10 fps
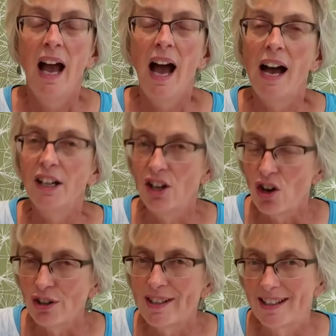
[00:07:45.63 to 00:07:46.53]
And
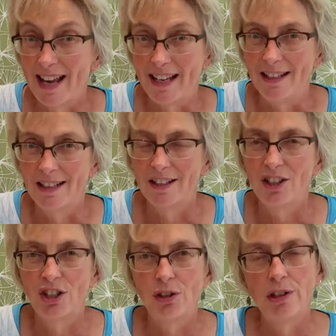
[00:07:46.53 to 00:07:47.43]
God said to the
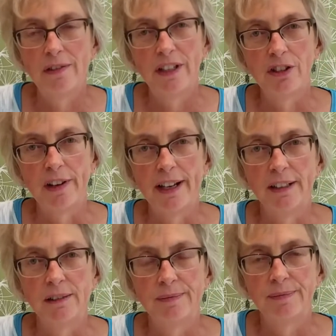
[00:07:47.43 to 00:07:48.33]
children of
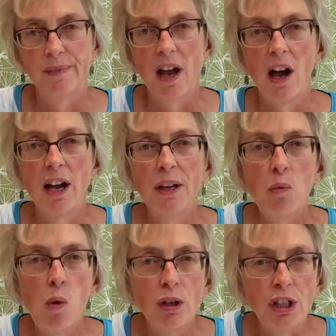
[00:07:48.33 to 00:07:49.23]
Israel, I
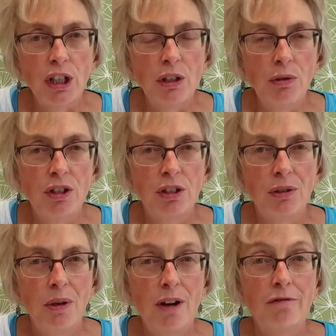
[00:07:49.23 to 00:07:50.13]
want you to
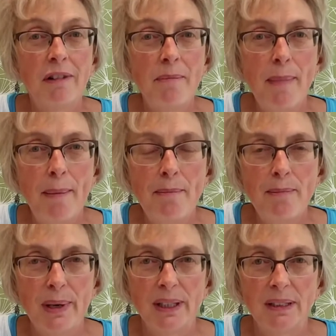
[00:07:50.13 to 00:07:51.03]

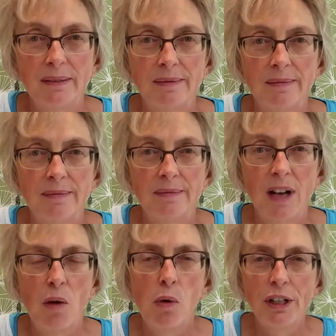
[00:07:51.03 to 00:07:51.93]
remember.
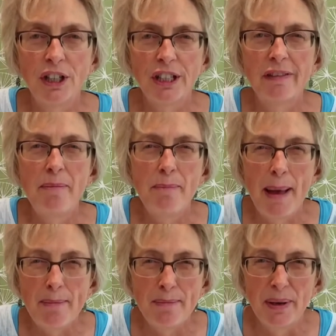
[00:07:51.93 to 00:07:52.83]
I want you to
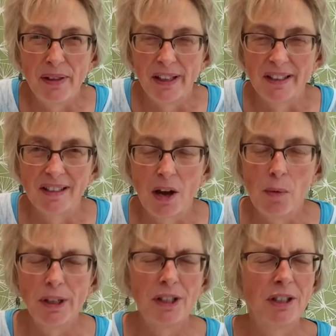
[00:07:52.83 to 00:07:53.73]
remember this. I
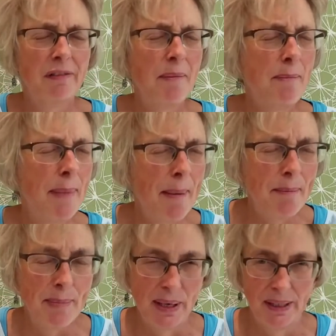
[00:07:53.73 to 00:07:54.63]
want you to
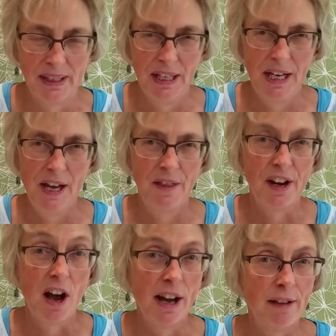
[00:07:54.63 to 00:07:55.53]
remember that
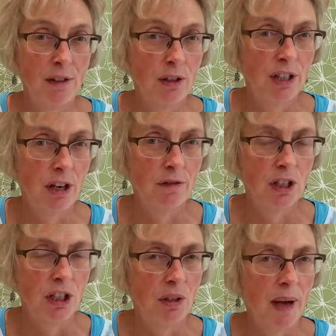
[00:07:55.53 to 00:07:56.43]
I have looked after
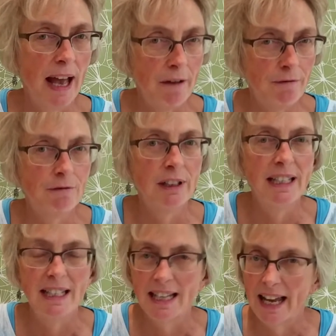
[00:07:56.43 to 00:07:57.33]
you every
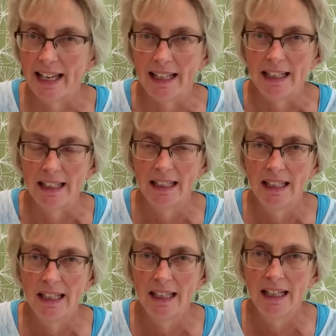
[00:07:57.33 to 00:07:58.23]
day.
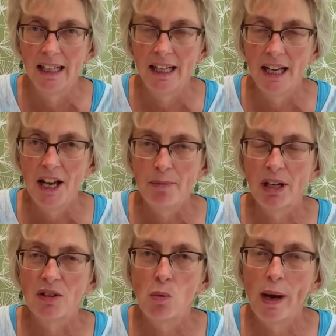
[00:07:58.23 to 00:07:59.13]

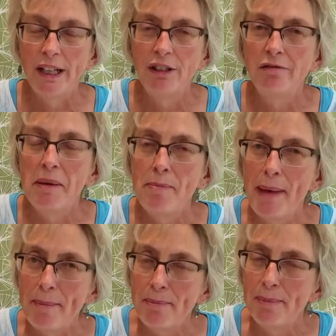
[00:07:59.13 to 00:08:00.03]
Because when you
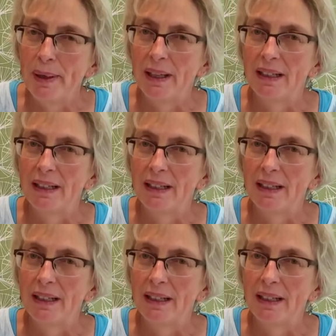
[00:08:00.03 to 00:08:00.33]
remember,